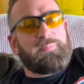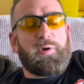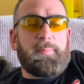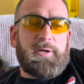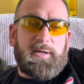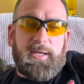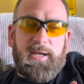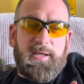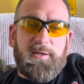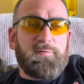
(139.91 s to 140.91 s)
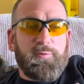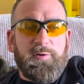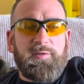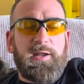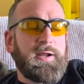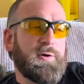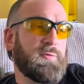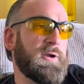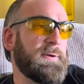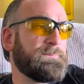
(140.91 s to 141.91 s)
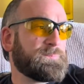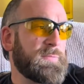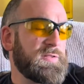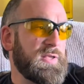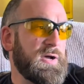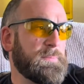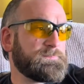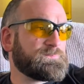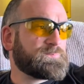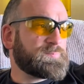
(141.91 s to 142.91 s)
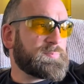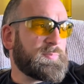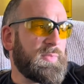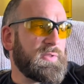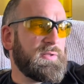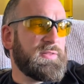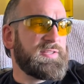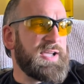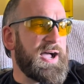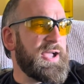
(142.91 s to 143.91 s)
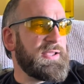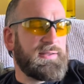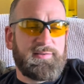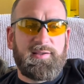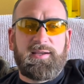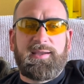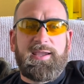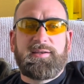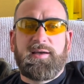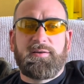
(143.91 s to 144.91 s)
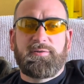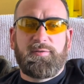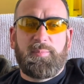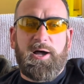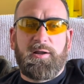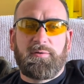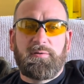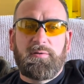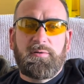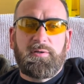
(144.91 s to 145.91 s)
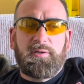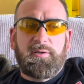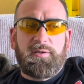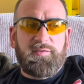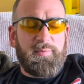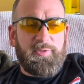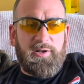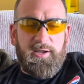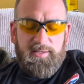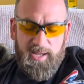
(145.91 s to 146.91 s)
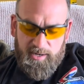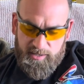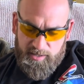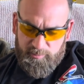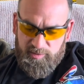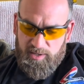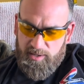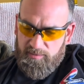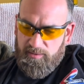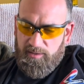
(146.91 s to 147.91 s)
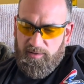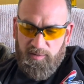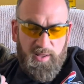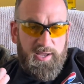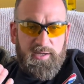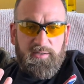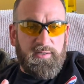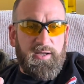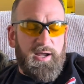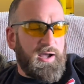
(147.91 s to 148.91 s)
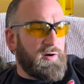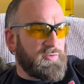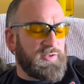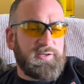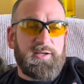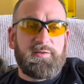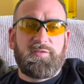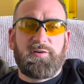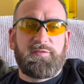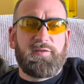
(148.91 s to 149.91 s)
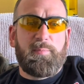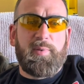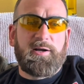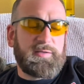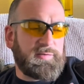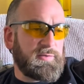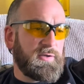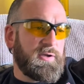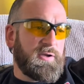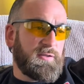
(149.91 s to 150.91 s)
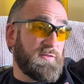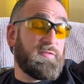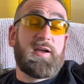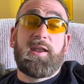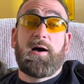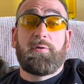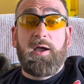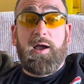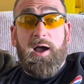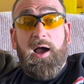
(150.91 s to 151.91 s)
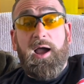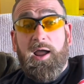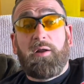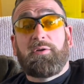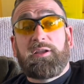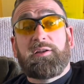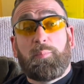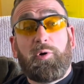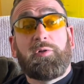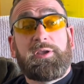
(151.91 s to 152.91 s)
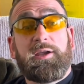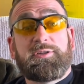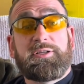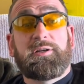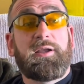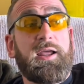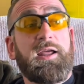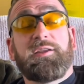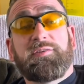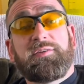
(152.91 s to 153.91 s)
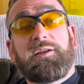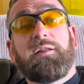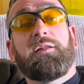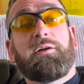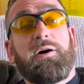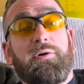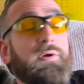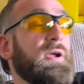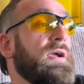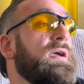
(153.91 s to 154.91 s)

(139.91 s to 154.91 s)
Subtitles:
probably like an 84 cent O-ring. So the dye, it's like $8 a bottle, something like that on Amazon. The light, all said and done, $35 to find out. I don't need to pull the engine and I just need a little O-ring.